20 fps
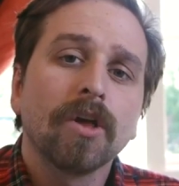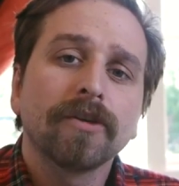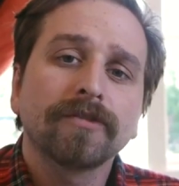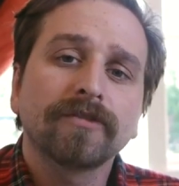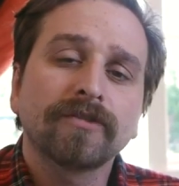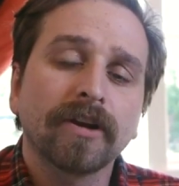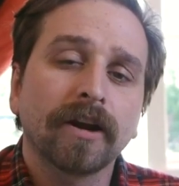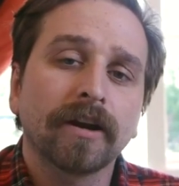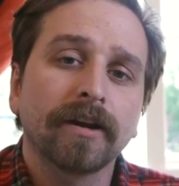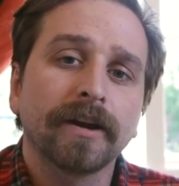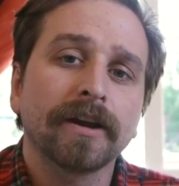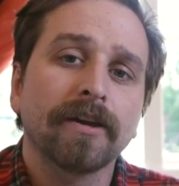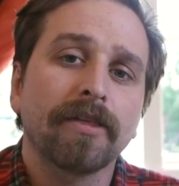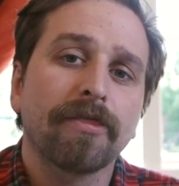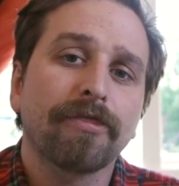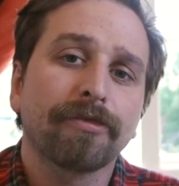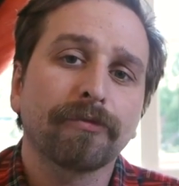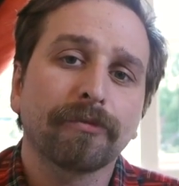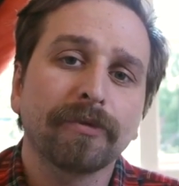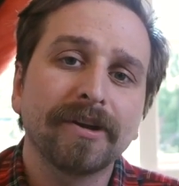sharing
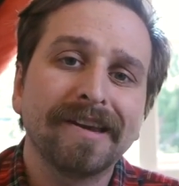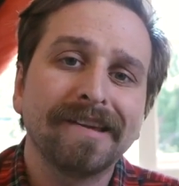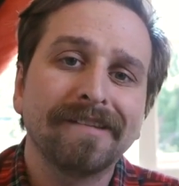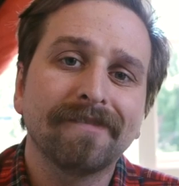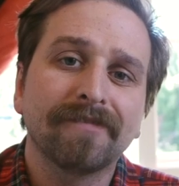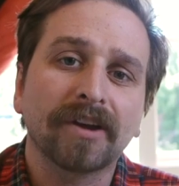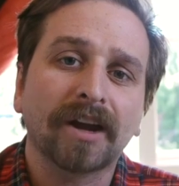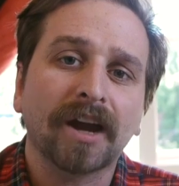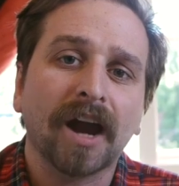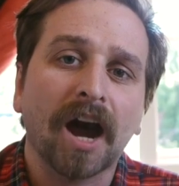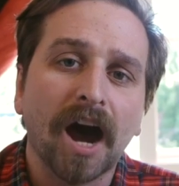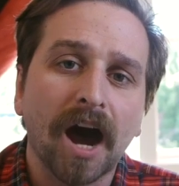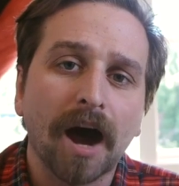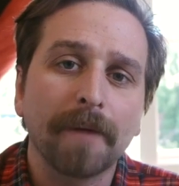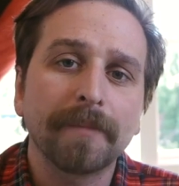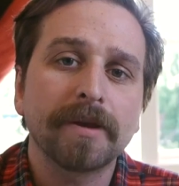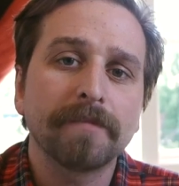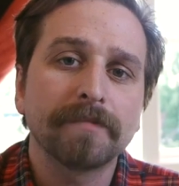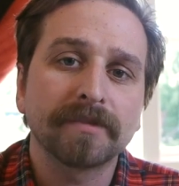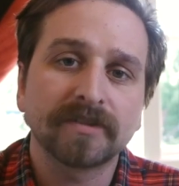3 of the
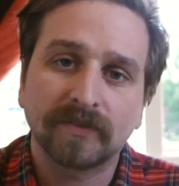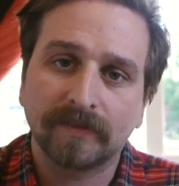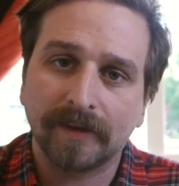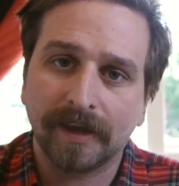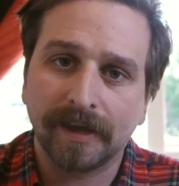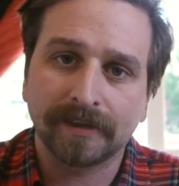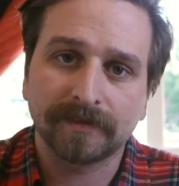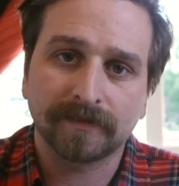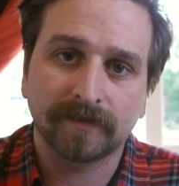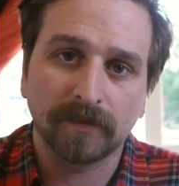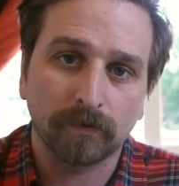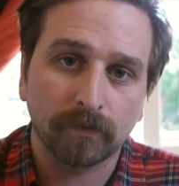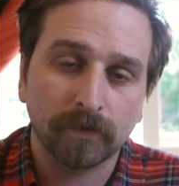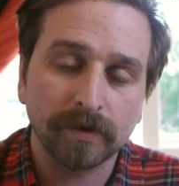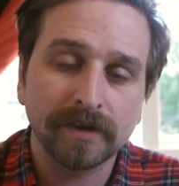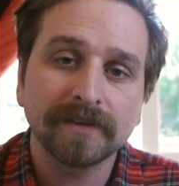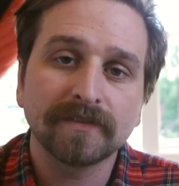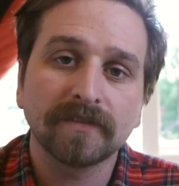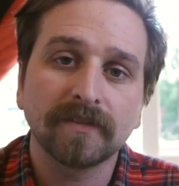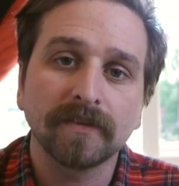common mistakes that
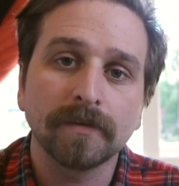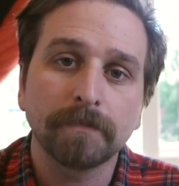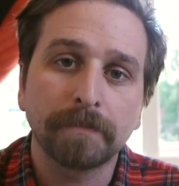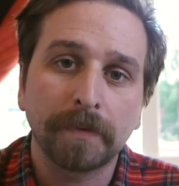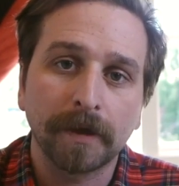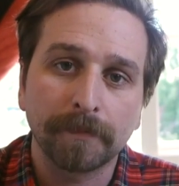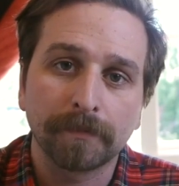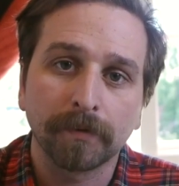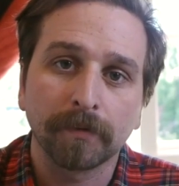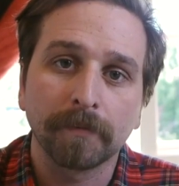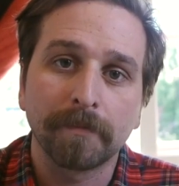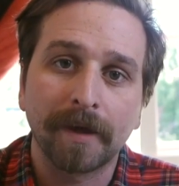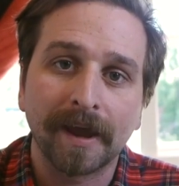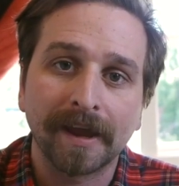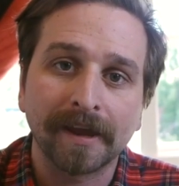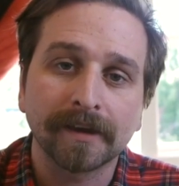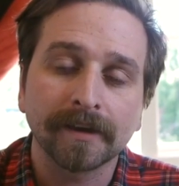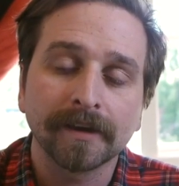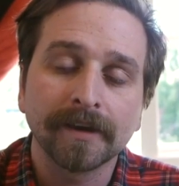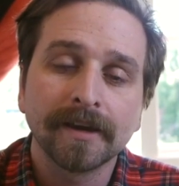we see people
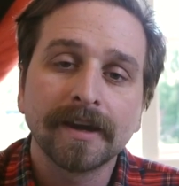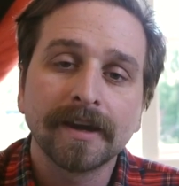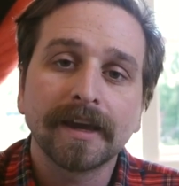make